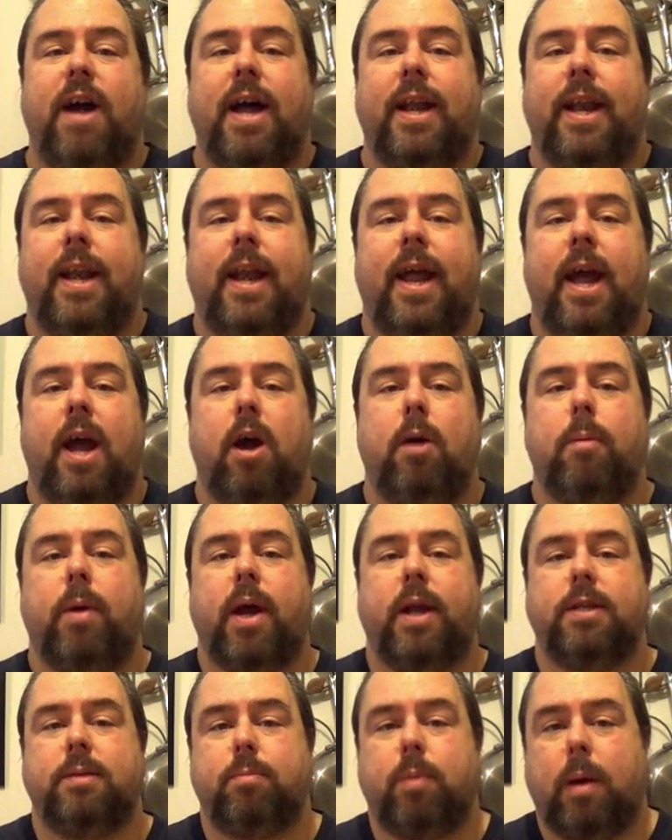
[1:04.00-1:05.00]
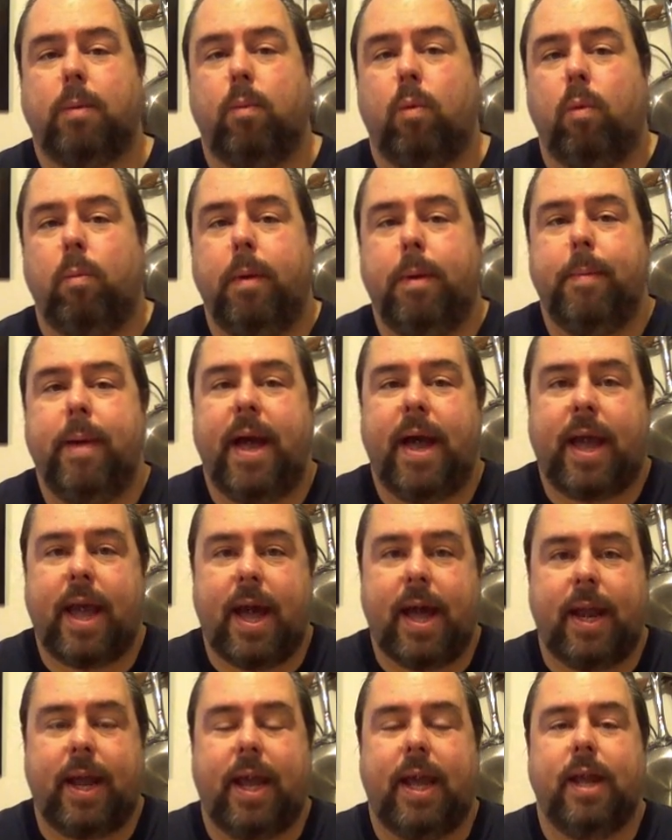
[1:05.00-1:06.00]
and find it now because it probably won't be back
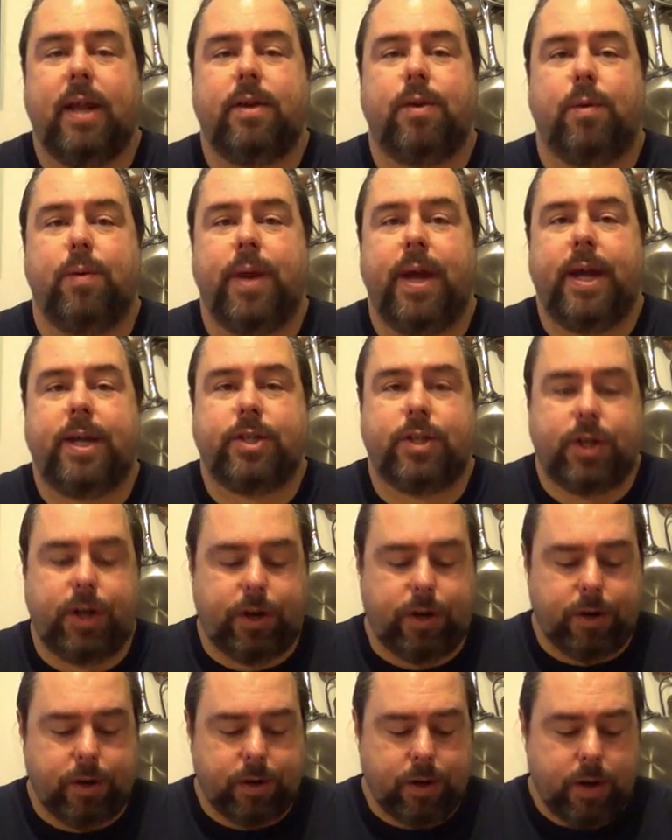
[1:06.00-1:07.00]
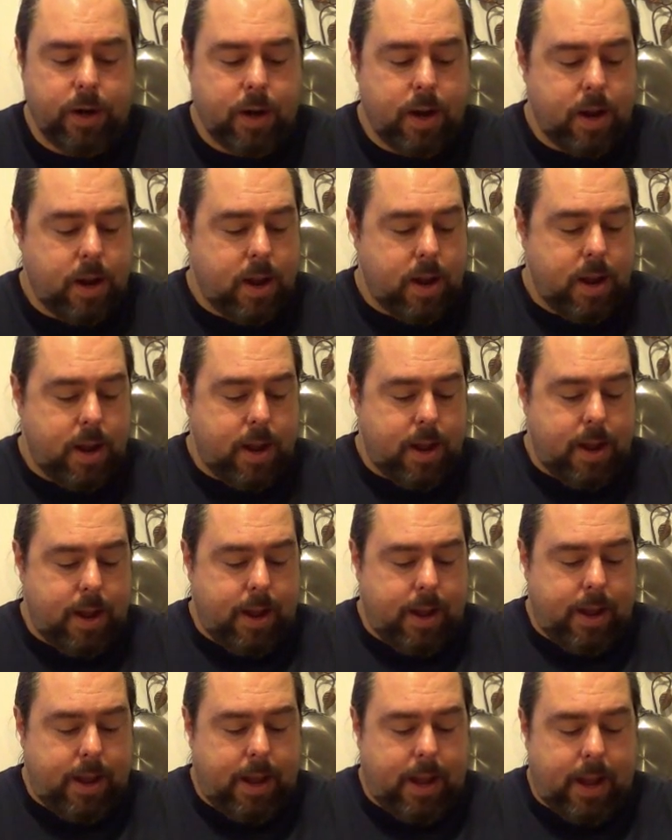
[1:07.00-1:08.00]
out again until next year.
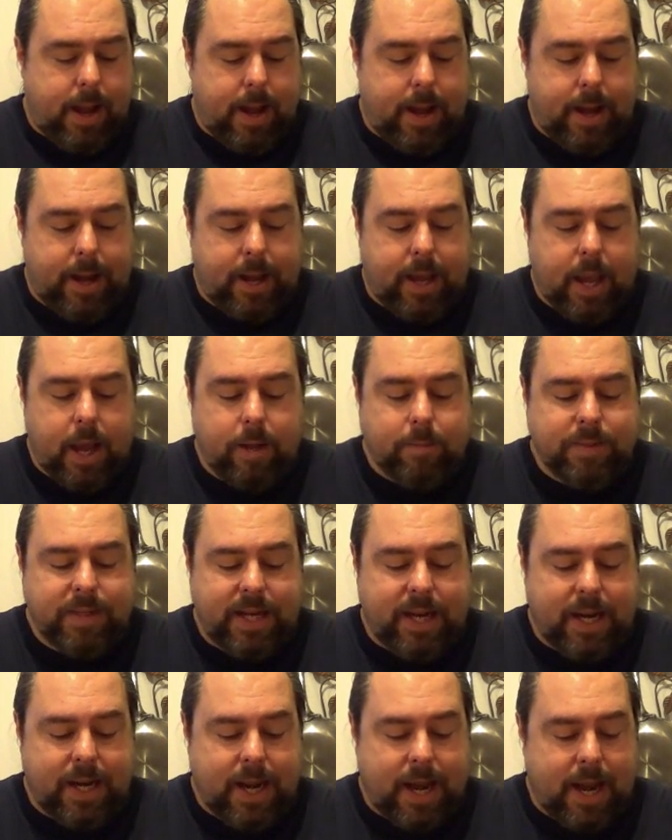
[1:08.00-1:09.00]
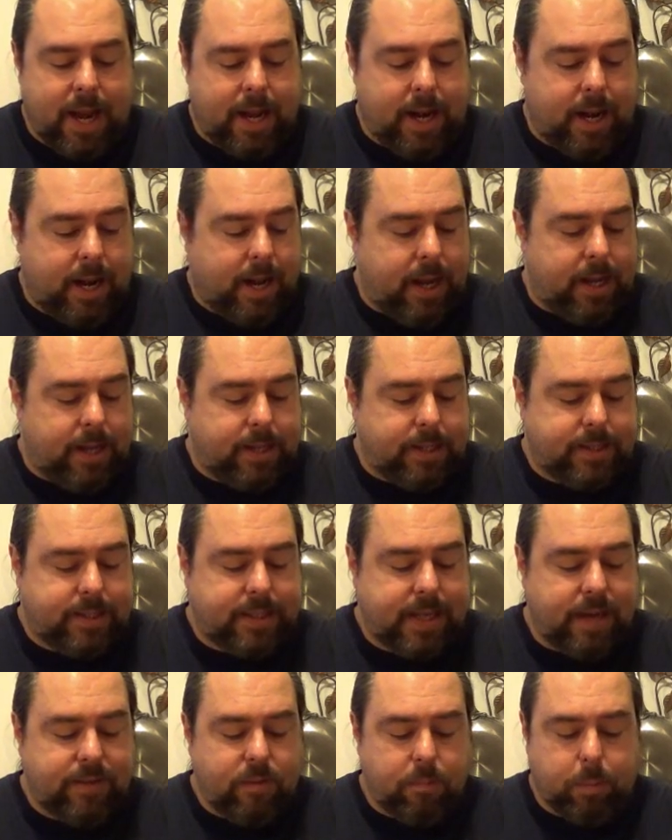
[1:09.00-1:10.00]
It comes in at
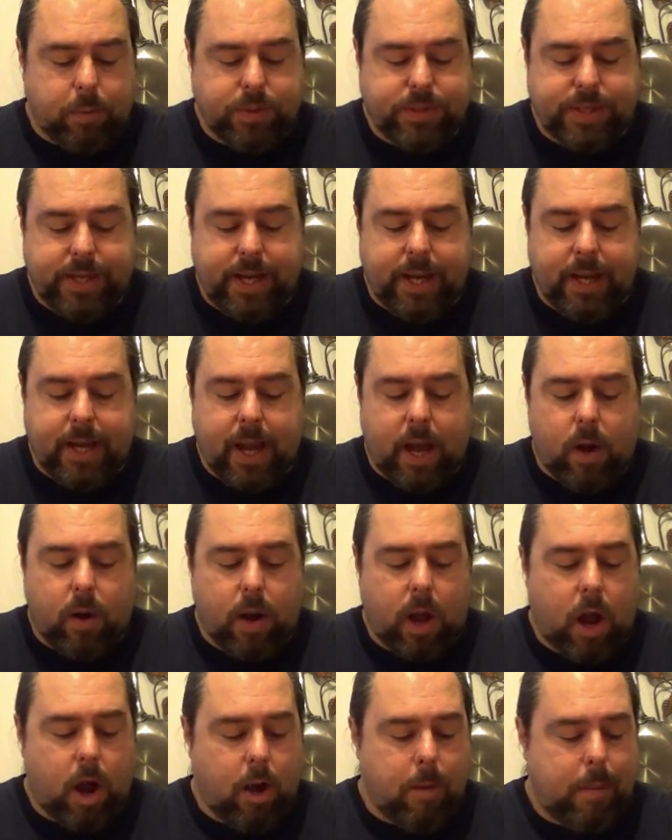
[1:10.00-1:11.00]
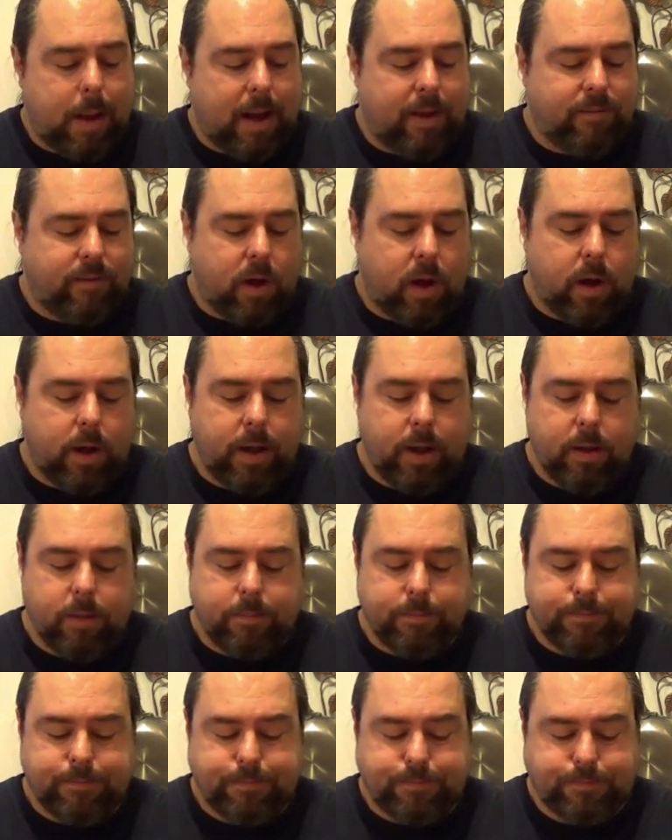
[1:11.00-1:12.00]
7% alcohol by
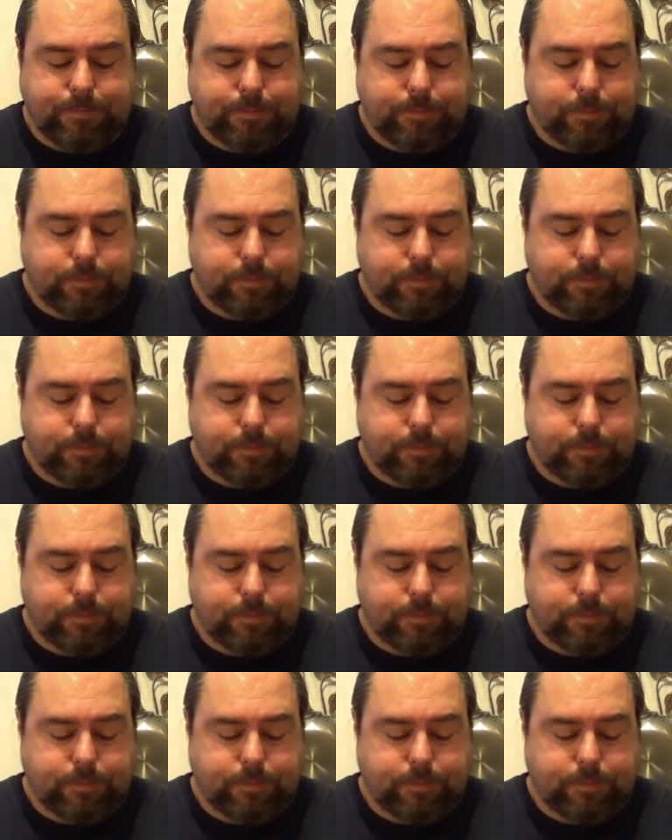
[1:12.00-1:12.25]
volume.